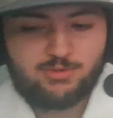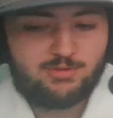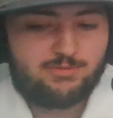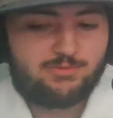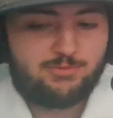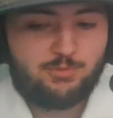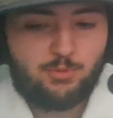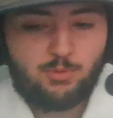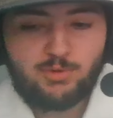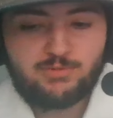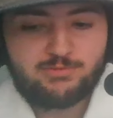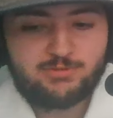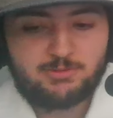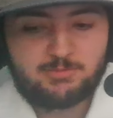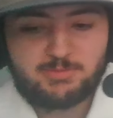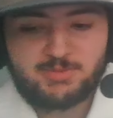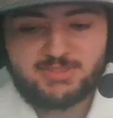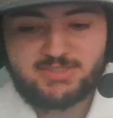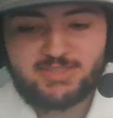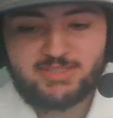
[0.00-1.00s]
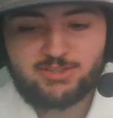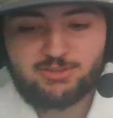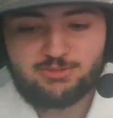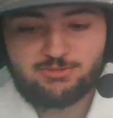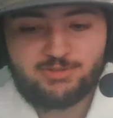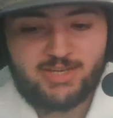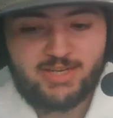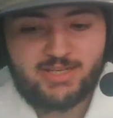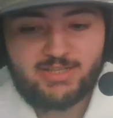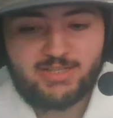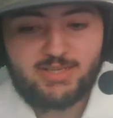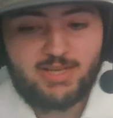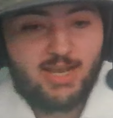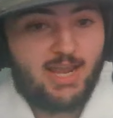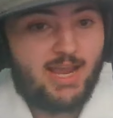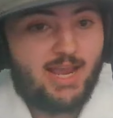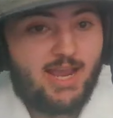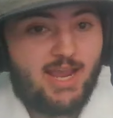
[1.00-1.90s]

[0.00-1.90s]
or four from a single raid,